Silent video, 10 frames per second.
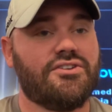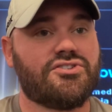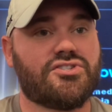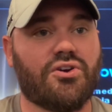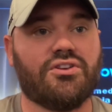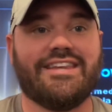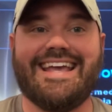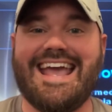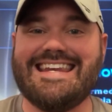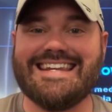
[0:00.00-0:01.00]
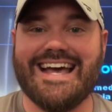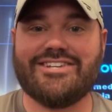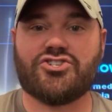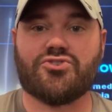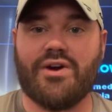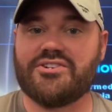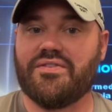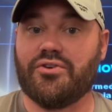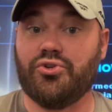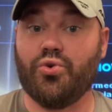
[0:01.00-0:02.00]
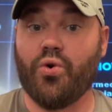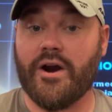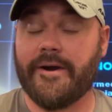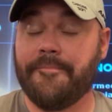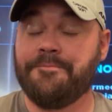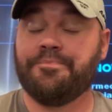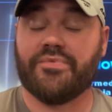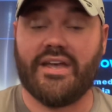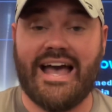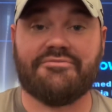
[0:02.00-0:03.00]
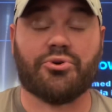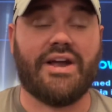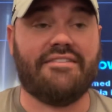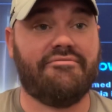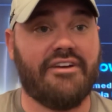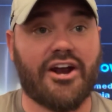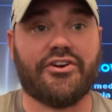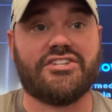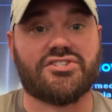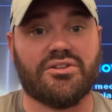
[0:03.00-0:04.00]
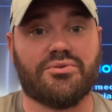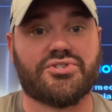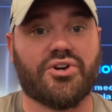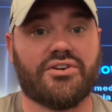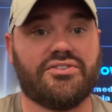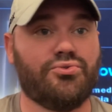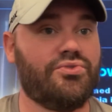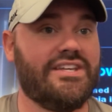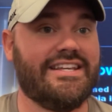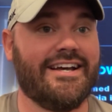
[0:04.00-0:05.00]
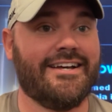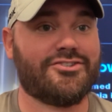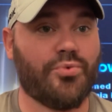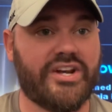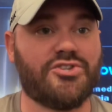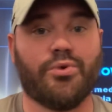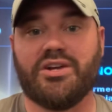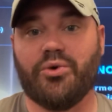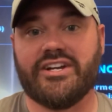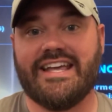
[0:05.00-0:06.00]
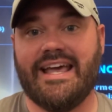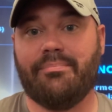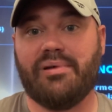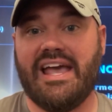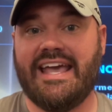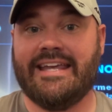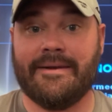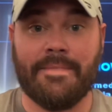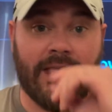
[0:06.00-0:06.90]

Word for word: Certainly a nice stretch for New York after a very slow start to the uh, 2021 campaign.